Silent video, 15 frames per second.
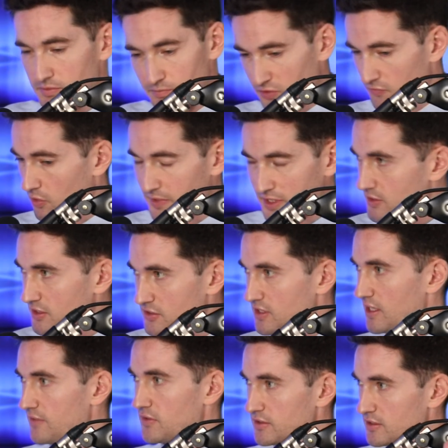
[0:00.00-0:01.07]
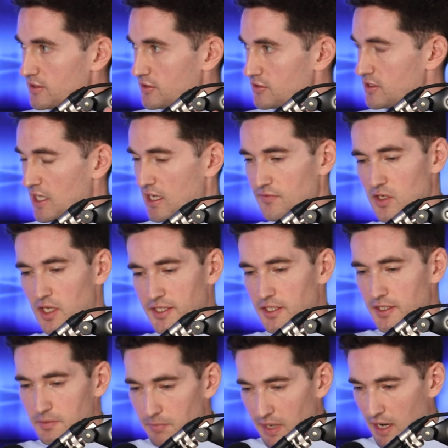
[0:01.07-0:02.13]
performing at this level to this level. I
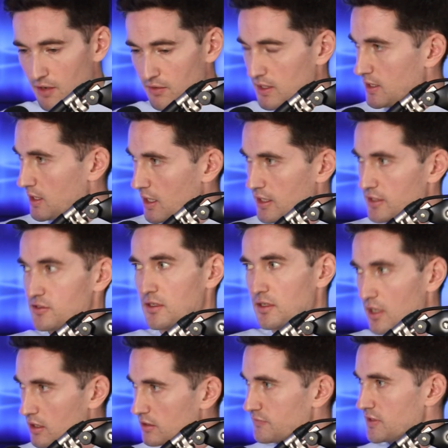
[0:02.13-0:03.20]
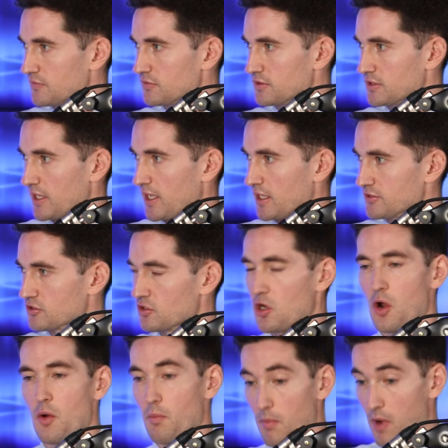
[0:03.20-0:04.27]
can parallelize a lot of different tasks.
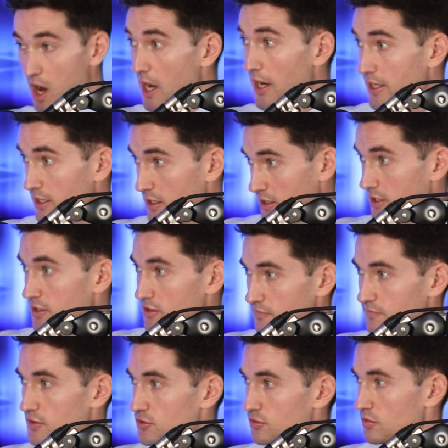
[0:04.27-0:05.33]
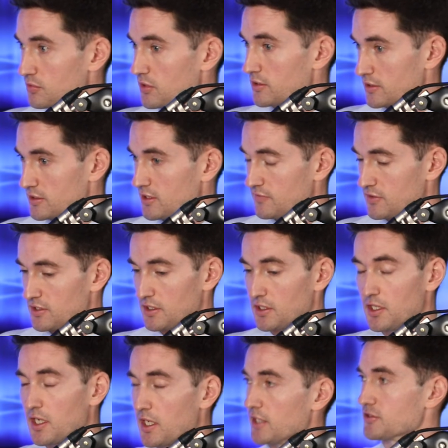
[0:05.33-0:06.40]
My individual productivity
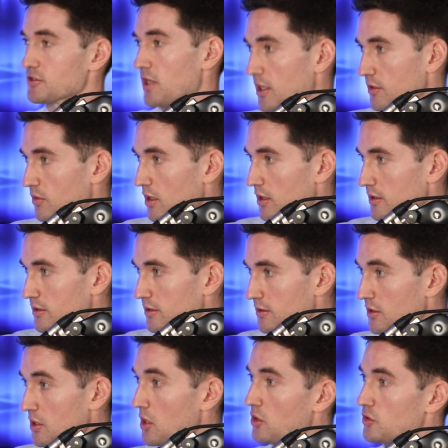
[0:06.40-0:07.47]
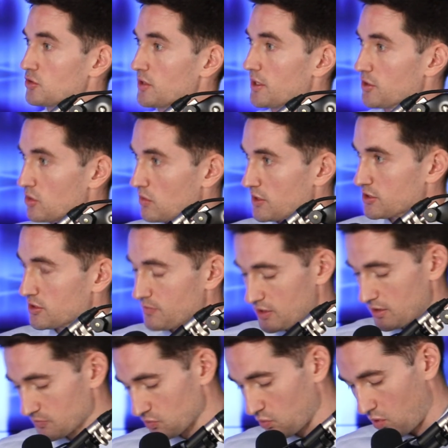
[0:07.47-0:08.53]
has skyrocketed. So then the question
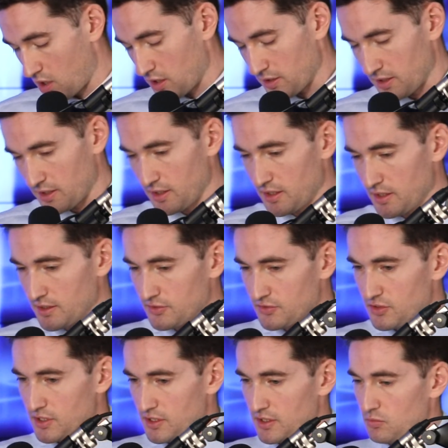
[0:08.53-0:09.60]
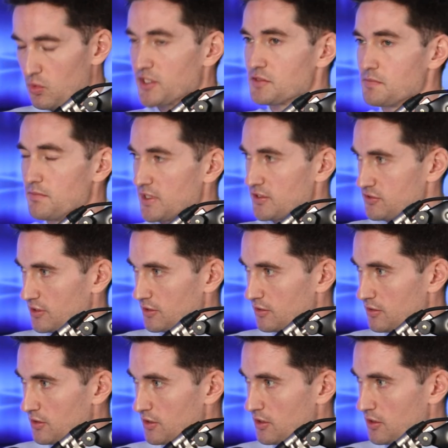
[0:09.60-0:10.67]
becomes, what is missing